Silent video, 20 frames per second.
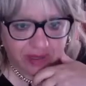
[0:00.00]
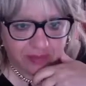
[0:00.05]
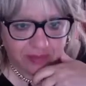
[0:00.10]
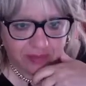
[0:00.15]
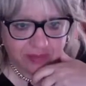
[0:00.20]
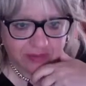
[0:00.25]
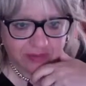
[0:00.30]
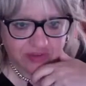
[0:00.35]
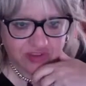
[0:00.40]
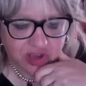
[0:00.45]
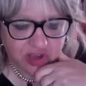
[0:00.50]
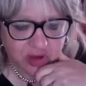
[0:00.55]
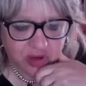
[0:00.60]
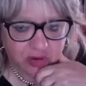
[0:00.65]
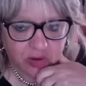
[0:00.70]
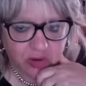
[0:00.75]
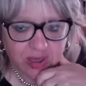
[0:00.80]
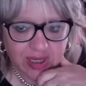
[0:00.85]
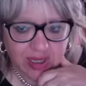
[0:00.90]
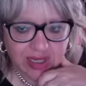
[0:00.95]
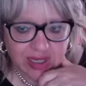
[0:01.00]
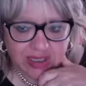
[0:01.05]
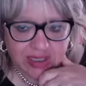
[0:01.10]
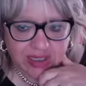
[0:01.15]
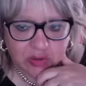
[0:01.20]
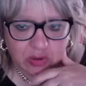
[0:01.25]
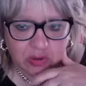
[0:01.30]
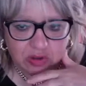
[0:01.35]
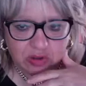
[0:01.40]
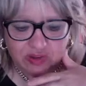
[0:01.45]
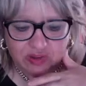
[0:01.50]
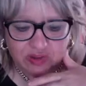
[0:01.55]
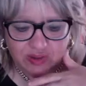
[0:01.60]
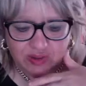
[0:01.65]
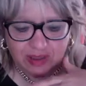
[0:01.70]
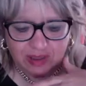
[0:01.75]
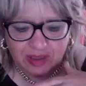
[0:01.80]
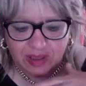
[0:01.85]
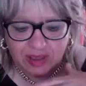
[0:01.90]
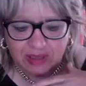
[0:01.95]
So it was
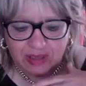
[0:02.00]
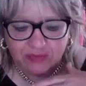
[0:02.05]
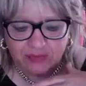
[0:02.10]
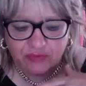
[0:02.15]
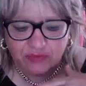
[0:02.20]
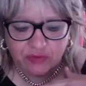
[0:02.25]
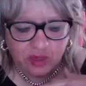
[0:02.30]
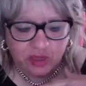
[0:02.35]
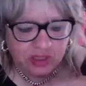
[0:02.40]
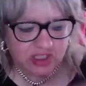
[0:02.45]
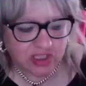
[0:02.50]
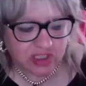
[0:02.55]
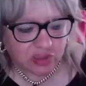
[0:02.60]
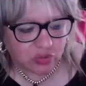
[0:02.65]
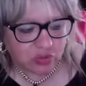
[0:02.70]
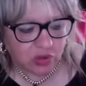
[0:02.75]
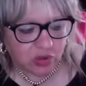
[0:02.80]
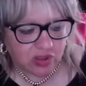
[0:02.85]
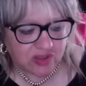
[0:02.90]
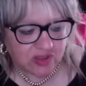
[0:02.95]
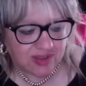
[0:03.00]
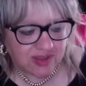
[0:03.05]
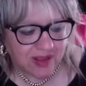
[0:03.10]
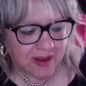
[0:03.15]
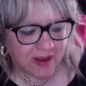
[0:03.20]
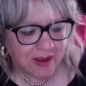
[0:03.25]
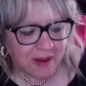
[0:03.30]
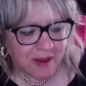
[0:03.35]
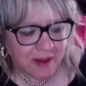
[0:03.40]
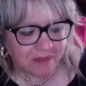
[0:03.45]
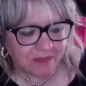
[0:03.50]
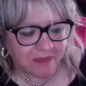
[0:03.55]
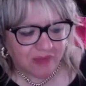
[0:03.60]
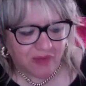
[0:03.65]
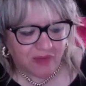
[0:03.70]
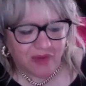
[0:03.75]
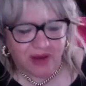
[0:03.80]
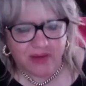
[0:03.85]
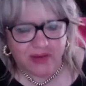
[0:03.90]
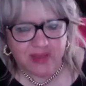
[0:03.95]
at first it was
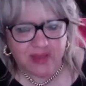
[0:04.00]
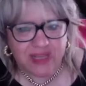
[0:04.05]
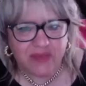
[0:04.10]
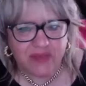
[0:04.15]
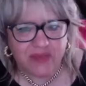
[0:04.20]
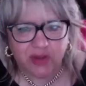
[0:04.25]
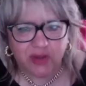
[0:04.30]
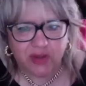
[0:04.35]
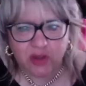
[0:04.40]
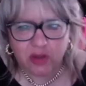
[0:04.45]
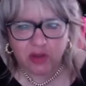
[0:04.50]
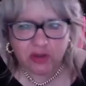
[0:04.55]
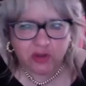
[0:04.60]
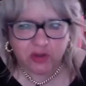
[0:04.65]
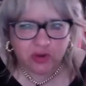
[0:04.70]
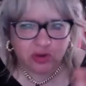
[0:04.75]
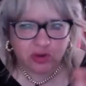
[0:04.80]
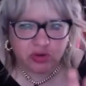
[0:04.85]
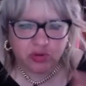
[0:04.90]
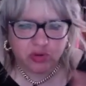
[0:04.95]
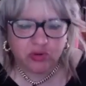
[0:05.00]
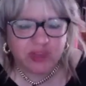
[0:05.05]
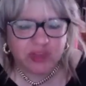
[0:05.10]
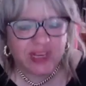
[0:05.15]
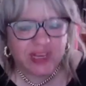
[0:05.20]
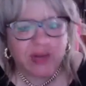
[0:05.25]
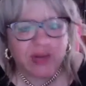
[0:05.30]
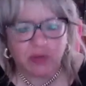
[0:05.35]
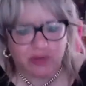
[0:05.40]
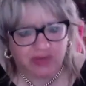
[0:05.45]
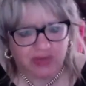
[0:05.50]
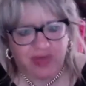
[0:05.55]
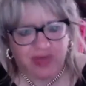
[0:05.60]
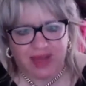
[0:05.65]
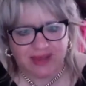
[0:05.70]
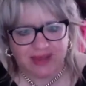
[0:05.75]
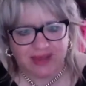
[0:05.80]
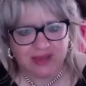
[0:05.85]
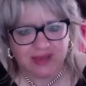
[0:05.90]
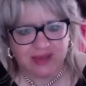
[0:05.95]
very difficult to deal with that,
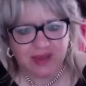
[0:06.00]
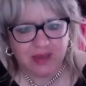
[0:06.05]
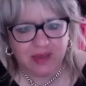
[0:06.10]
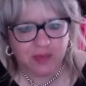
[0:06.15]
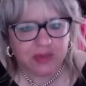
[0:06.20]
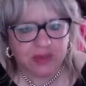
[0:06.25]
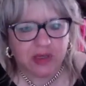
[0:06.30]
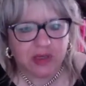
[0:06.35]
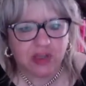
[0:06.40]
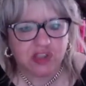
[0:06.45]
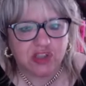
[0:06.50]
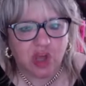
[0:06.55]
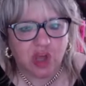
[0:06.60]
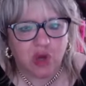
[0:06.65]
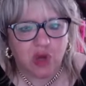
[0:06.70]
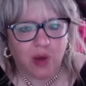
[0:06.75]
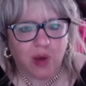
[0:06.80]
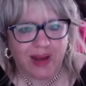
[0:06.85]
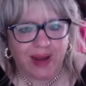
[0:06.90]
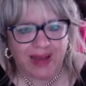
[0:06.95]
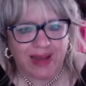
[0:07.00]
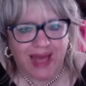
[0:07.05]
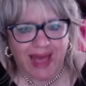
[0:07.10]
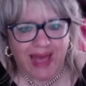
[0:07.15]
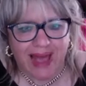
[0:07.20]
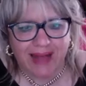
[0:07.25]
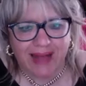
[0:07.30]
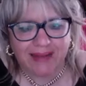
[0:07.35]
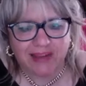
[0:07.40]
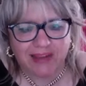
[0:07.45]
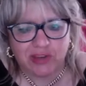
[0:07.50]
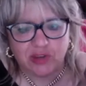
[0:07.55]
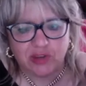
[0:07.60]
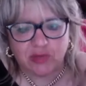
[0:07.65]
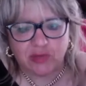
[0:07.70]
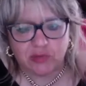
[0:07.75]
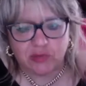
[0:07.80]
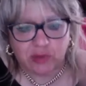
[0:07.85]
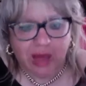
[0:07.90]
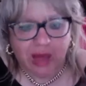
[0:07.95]
because on one hand
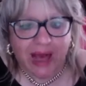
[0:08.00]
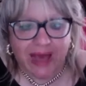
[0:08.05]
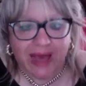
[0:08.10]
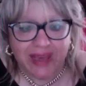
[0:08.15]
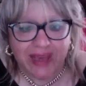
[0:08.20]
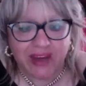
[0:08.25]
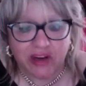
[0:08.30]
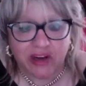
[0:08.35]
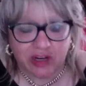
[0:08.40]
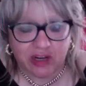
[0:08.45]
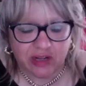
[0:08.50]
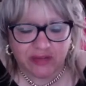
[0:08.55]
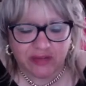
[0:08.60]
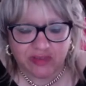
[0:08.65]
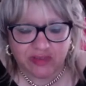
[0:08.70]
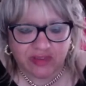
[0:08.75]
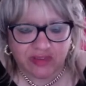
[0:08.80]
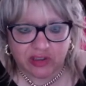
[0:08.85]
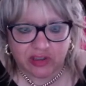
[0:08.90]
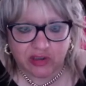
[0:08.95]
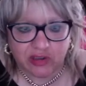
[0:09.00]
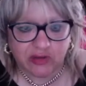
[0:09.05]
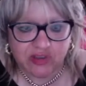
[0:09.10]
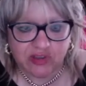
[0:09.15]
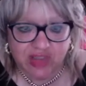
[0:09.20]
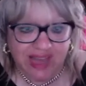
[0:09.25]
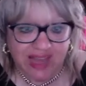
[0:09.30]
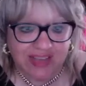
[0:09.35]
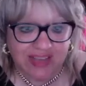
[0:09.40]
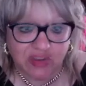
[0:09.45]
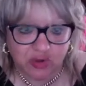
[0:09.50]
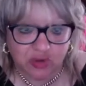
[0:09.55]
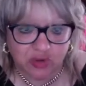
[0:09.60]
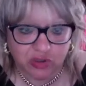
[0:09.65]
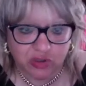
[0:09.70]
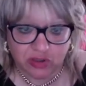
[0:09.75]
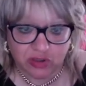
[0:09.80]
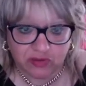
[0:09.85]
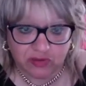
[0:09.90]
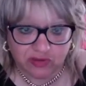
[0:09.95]
I heard the news, as you heard
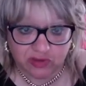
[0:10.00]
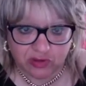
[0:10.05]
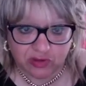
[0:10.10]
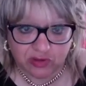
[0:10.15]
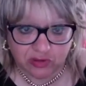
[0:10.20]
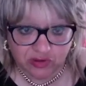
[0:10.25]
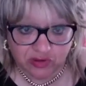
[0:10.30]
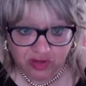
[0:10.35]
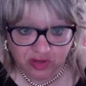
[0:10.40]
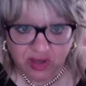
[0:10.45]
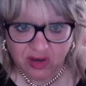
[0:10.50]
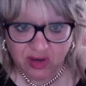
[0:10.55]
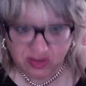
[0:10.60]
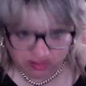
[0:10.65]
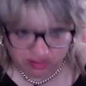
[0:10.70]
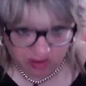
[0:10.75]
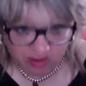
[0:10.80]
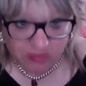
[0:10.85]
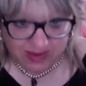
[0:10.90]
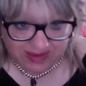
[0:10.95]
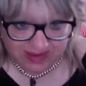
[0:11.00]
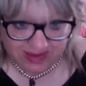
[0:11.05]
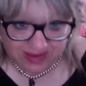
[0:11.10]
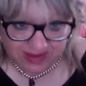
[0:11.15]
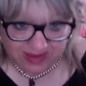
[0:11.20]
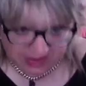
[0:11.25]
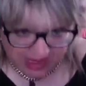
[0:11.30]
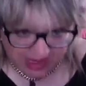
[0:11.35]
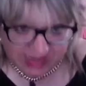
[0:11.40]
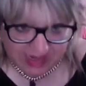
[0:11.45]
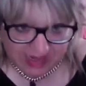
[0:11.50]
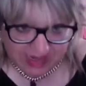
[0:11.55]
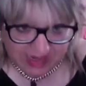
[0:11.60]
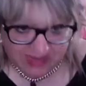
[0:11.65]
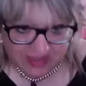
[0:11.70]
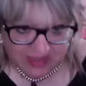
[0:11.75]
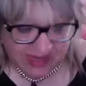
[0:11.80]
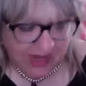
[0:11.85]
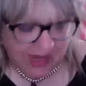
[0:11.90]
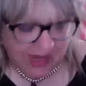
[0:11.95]
the news from Italy, and I'm Italian.